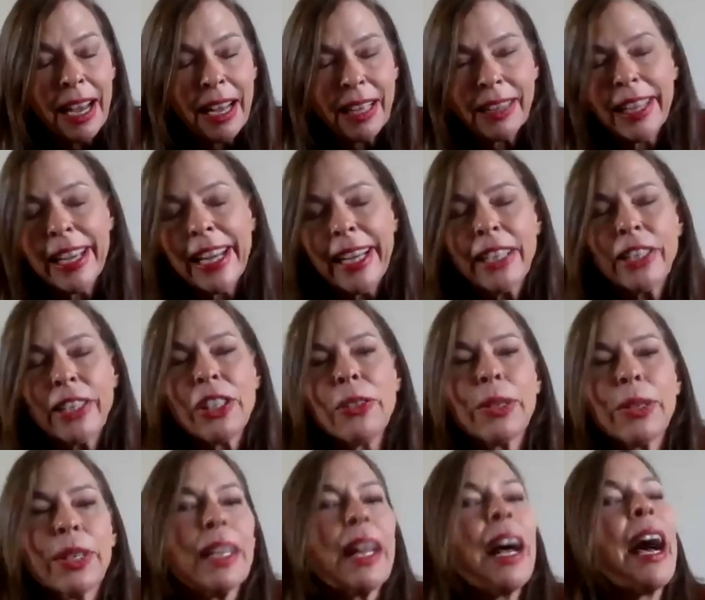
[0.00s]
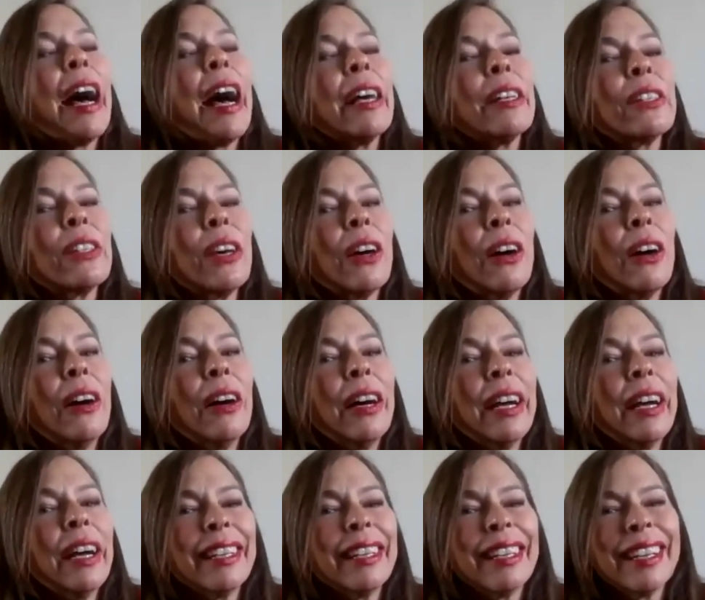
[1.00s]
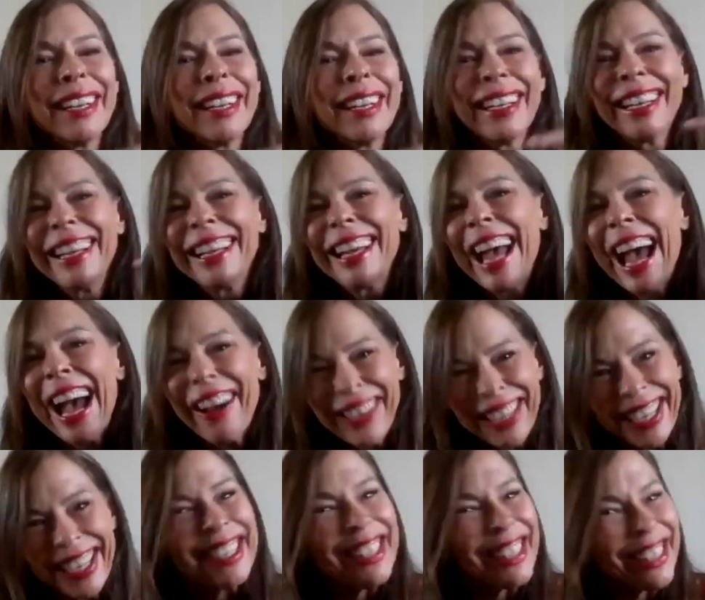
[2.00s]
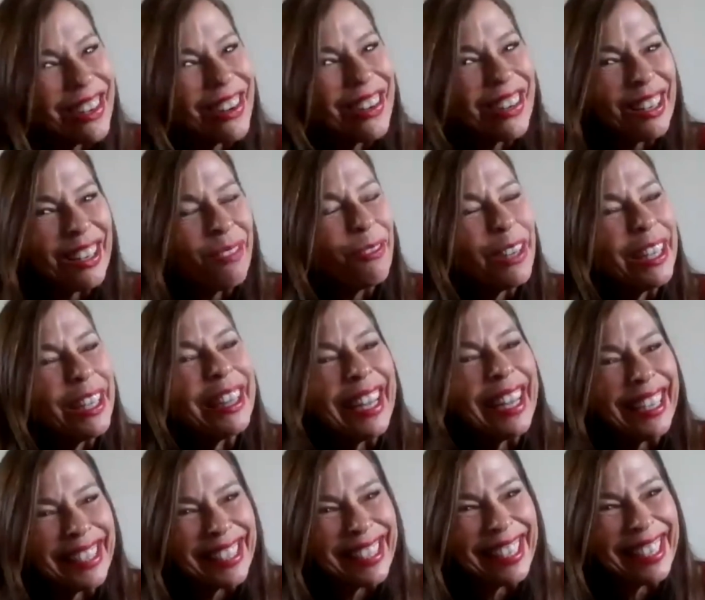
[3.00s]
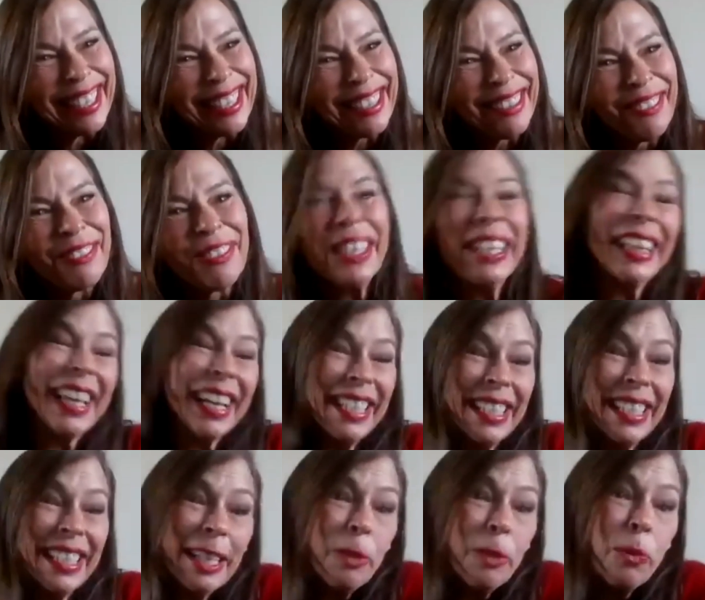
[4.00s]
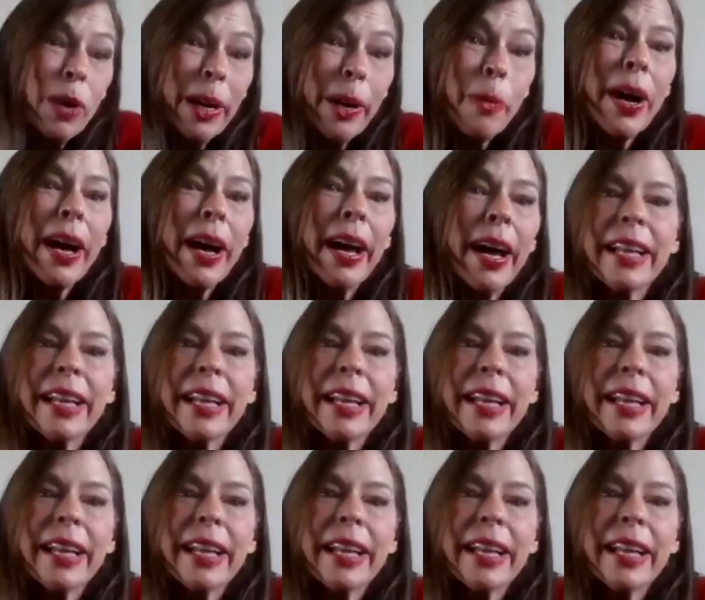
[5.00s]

a link to a class on how to get started freelancing 101.